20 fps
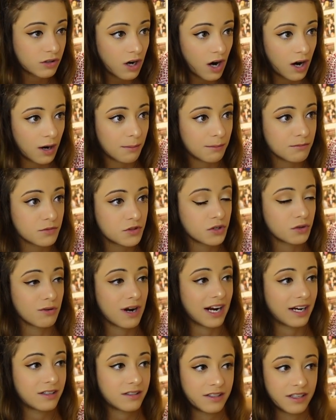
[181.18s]
come
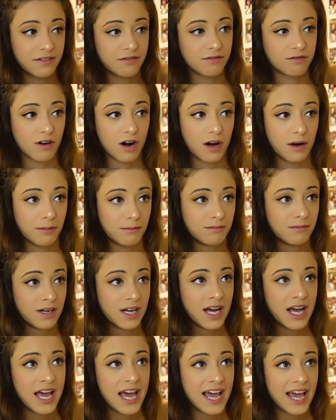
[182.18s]
directly from
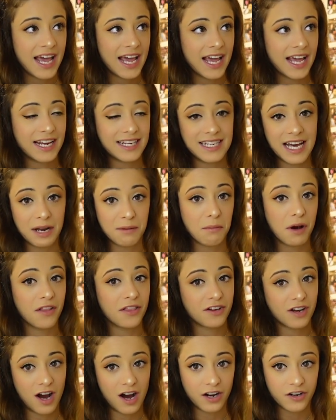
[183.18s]
a 10
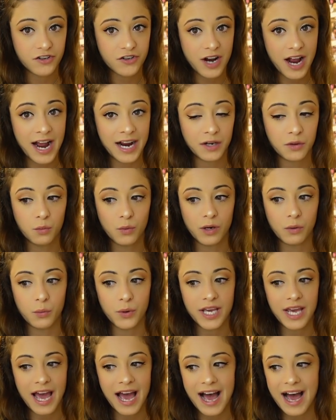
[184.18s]
month contract where
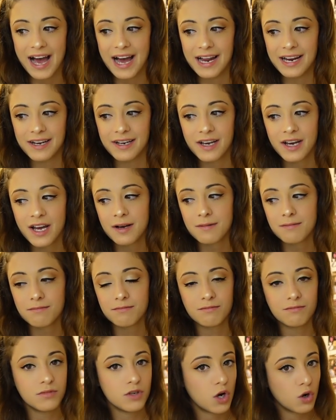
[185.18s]
we had
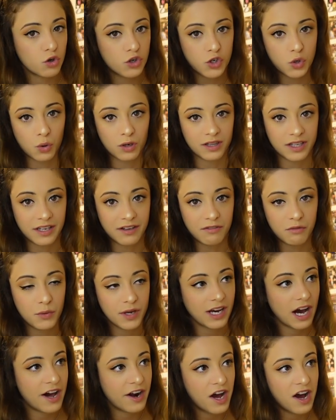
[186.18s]
no shore leave. We
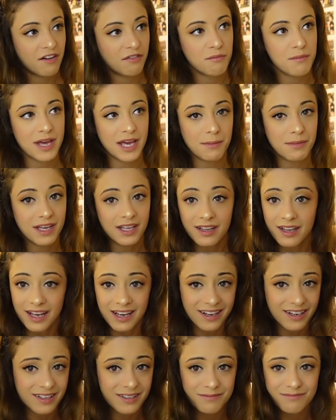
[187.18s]
got off maybe
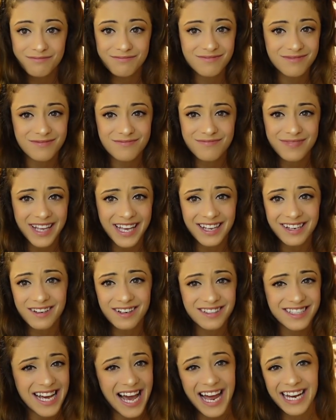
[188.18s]
like
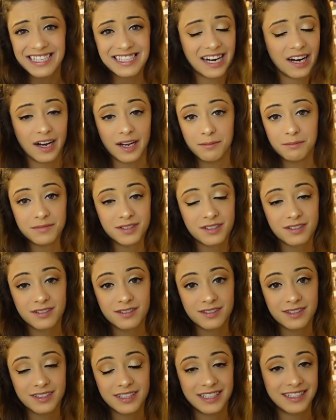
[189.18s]
10 times
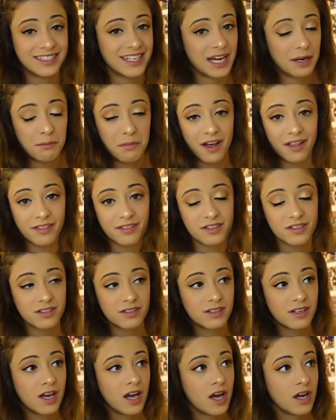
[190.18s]
in 10
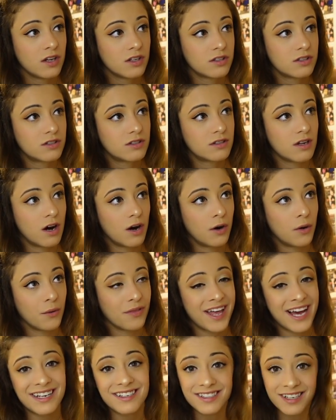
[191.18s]
months. So
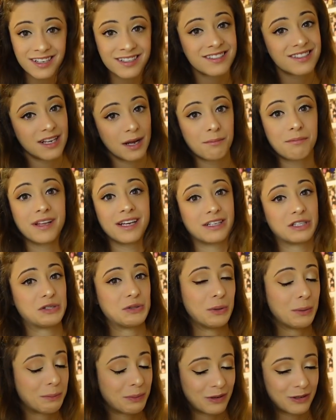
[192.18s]
that does something
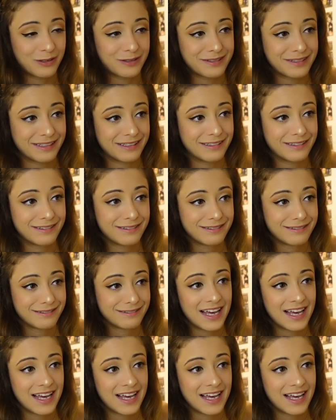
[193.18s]
to a person.